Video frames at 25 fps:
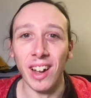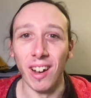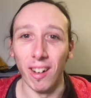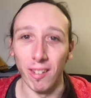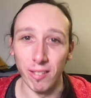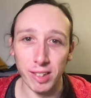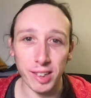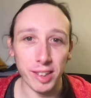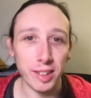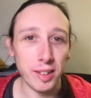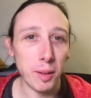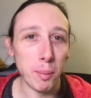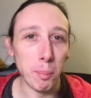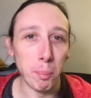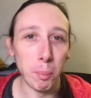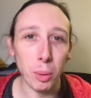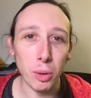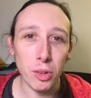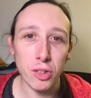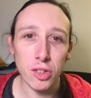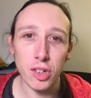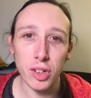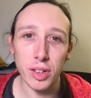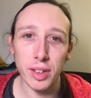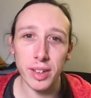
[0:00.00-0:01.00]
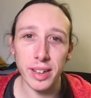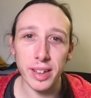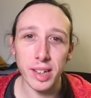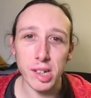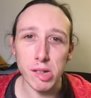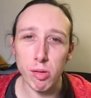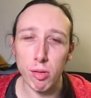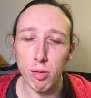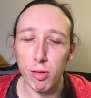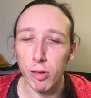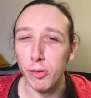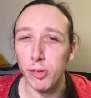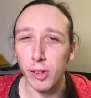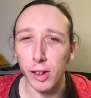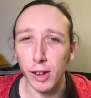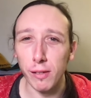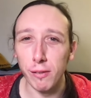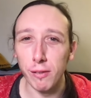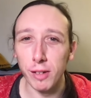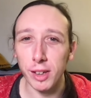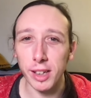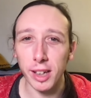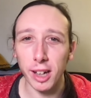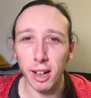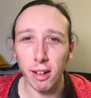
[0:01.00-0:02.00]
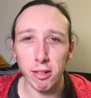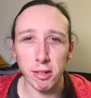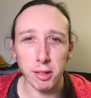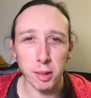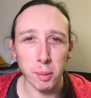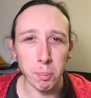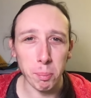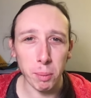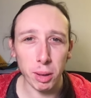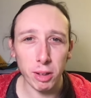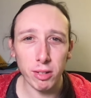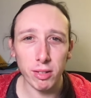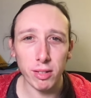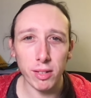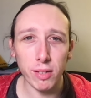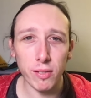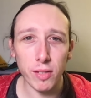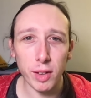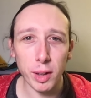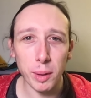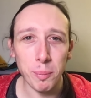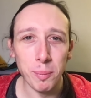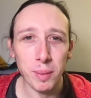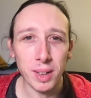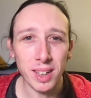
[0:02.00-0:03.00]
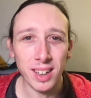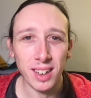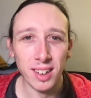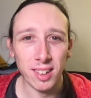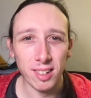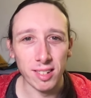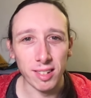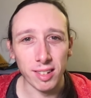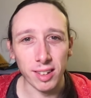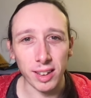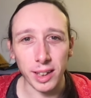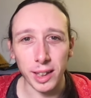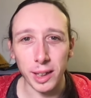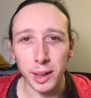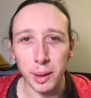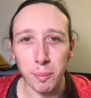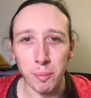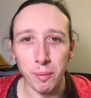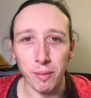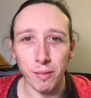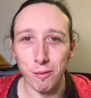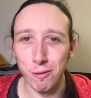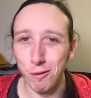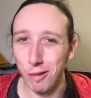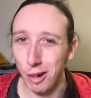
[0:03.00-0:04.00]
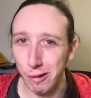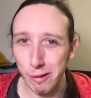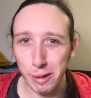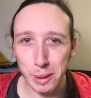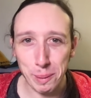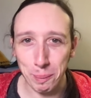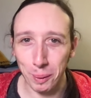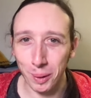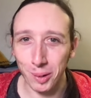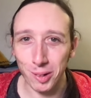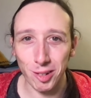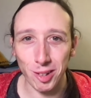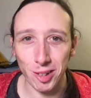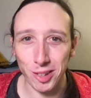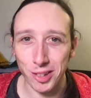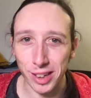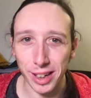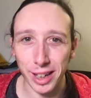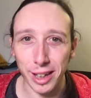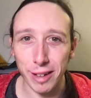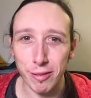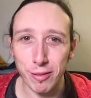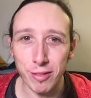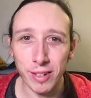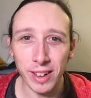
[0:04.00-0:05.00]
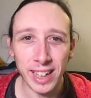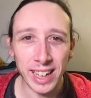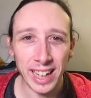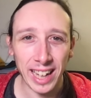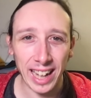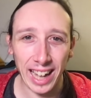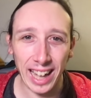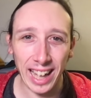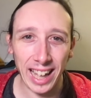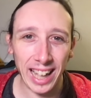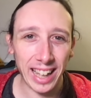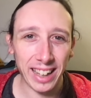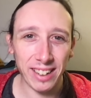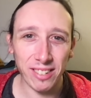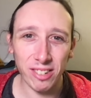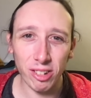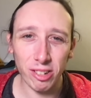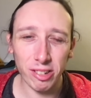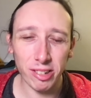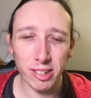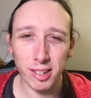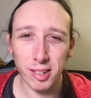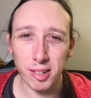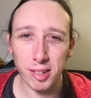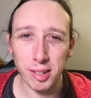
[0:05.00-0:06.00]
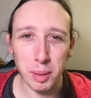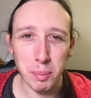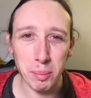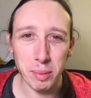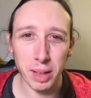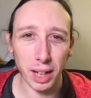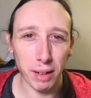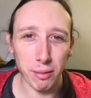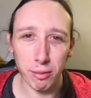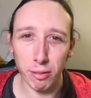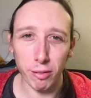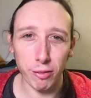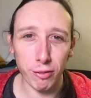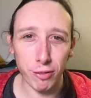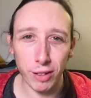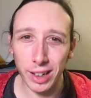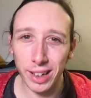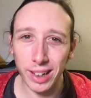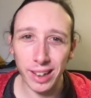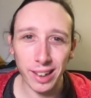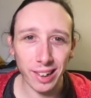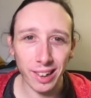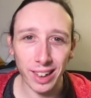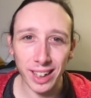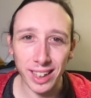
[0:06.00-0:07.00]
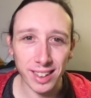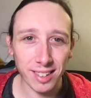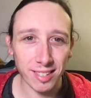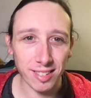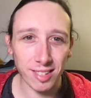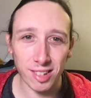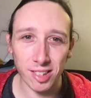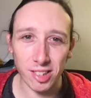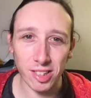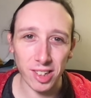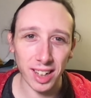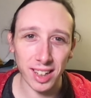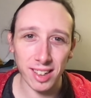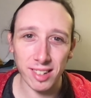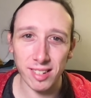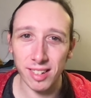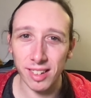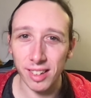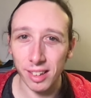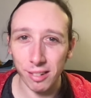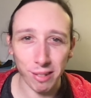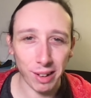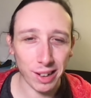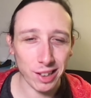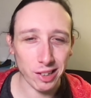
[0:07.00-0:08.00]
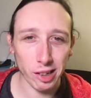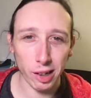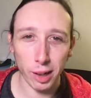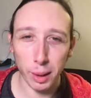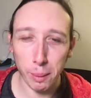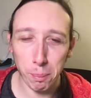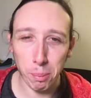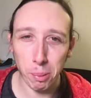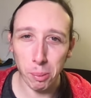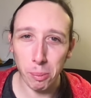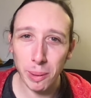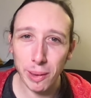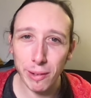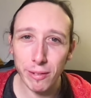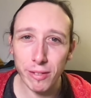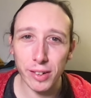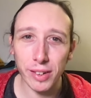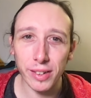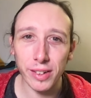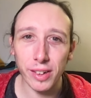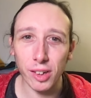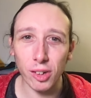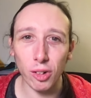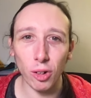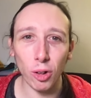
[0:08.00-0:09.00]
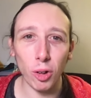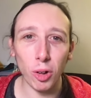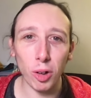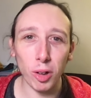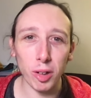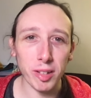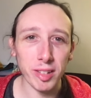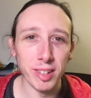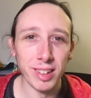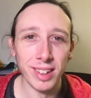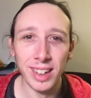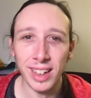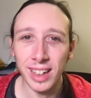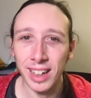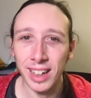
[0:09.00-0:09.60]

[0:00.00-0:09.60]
I've seen a bunch of these with review videos, and most of them seem very positive and also seem to have affiliate links suggesting they're actually promoting the course